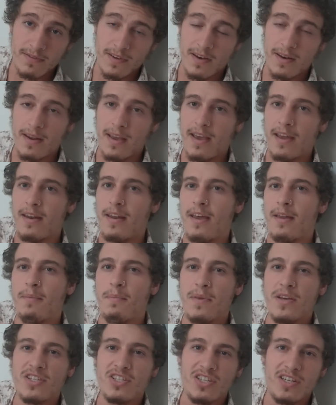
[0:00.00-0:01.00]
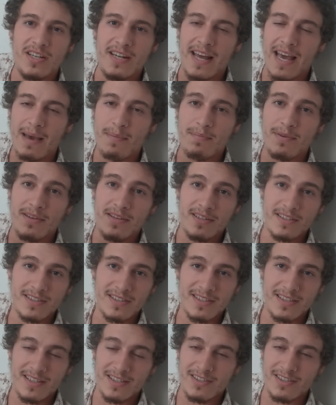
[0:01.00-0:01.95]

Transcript: and measured in happiness.